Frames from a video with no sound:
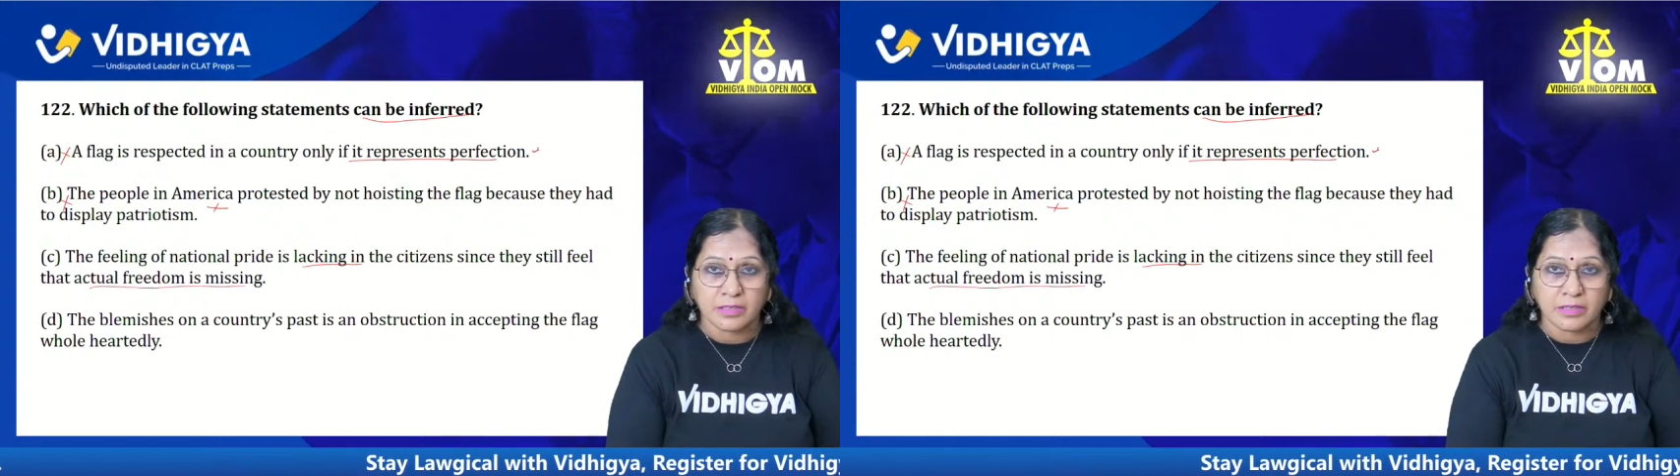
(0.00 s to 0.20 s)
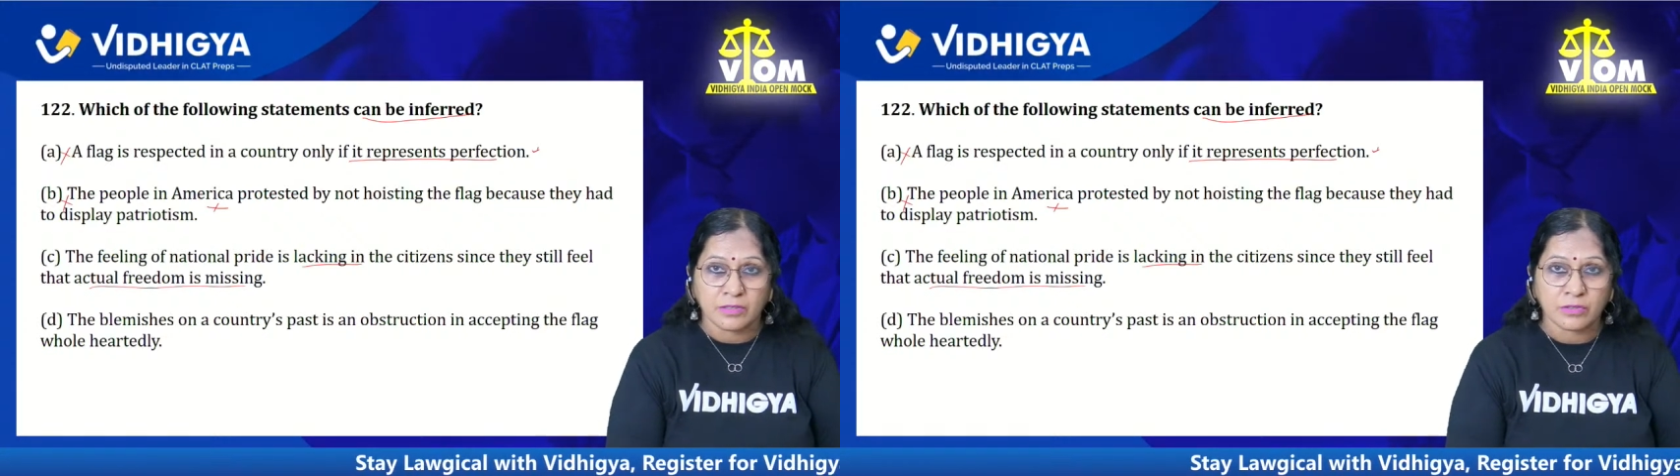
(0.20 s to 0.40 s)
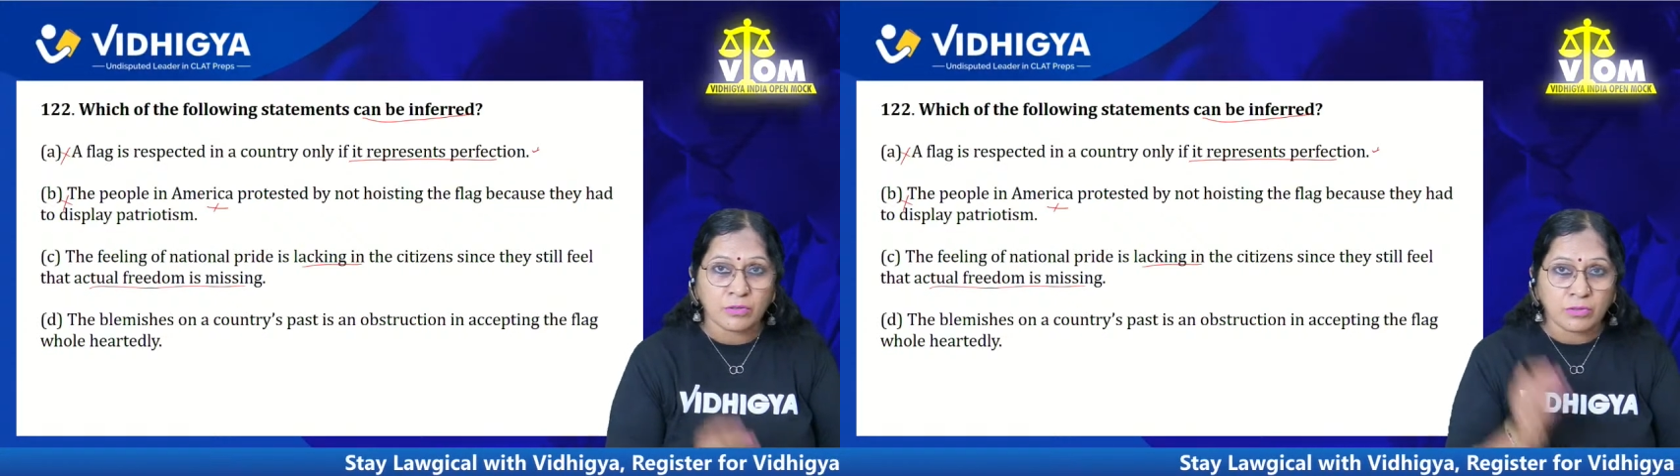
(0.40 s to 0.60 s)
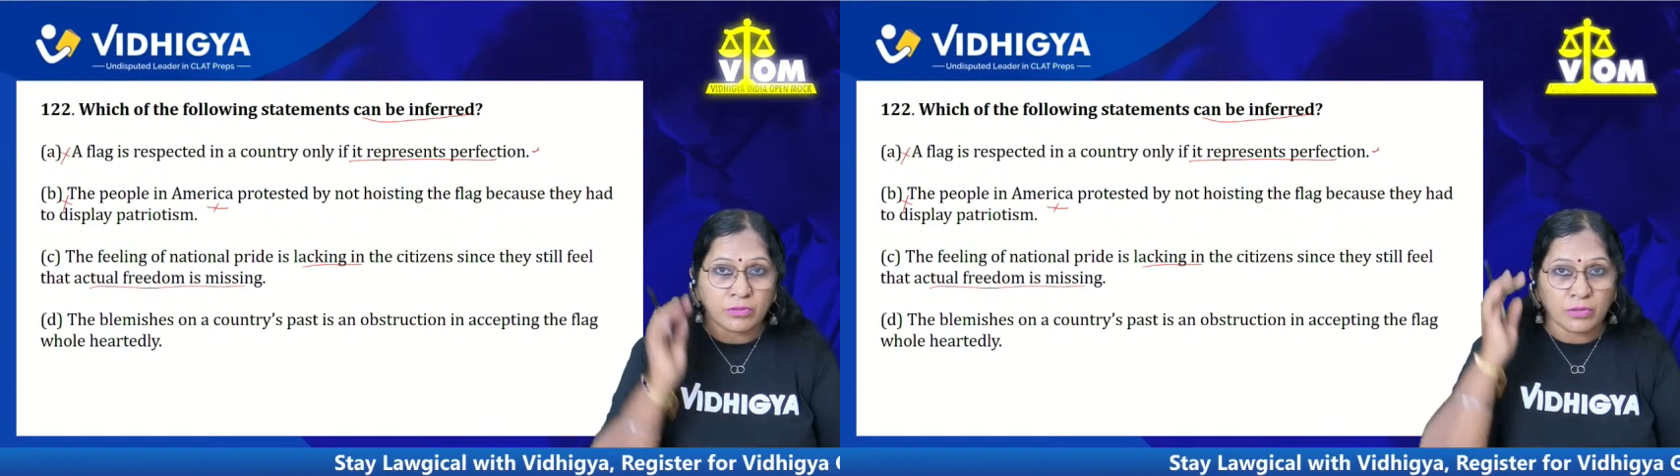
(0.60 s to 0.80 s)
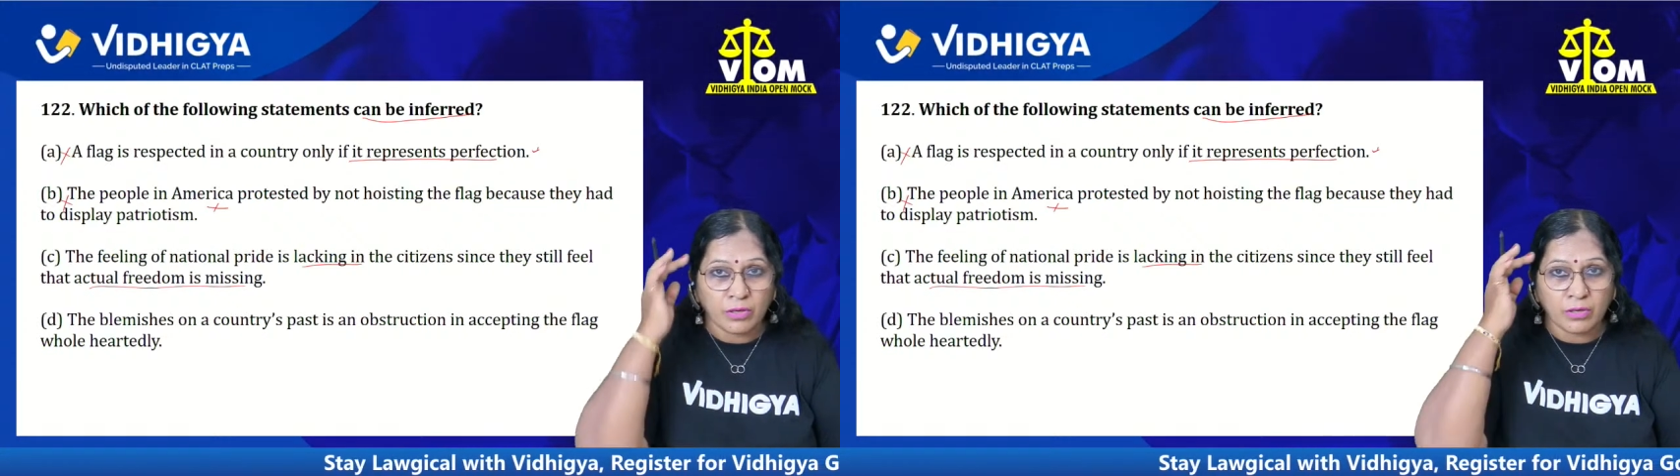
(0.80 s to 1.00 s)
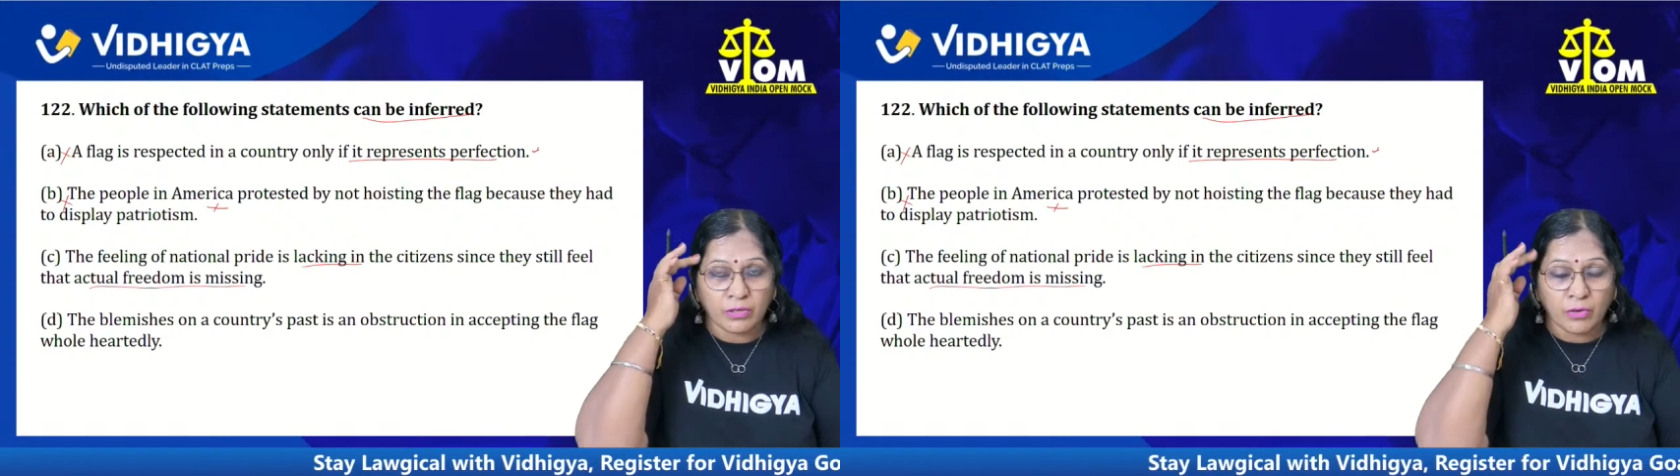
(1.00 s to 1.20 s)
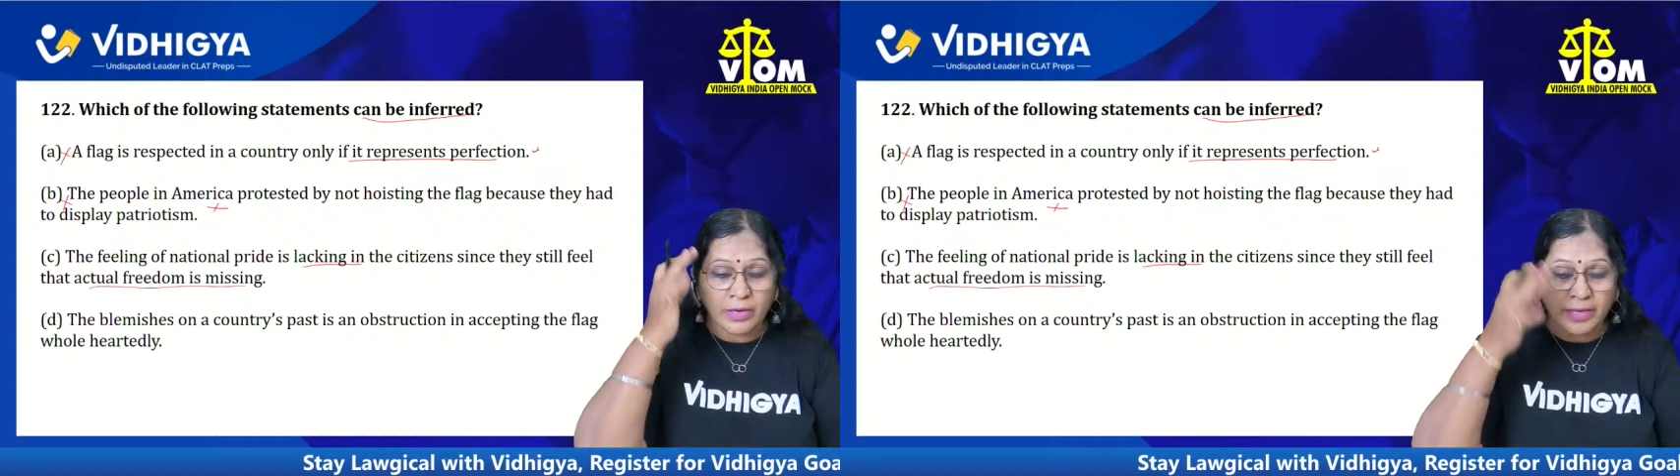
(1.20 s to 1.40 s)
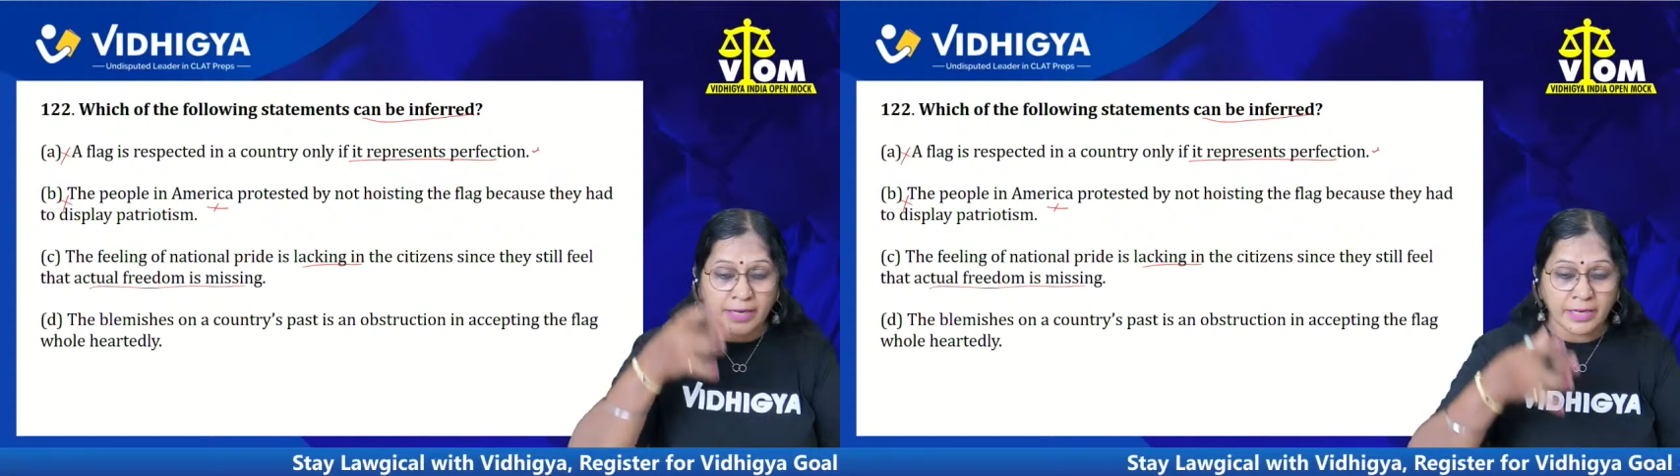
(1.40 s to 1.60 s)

So don't get